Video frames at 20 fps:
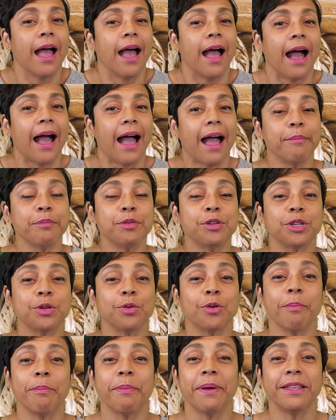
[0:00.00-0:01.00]
I'm
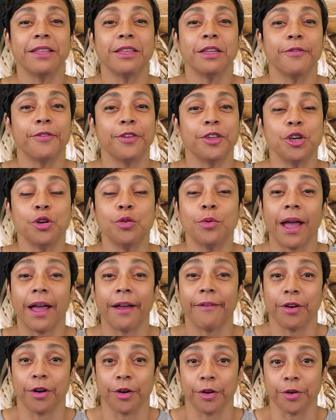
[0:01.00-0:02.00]
sure many of you
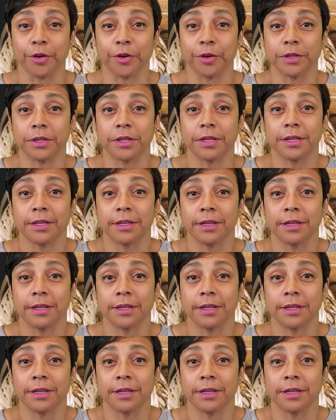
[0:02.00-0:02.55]
have heard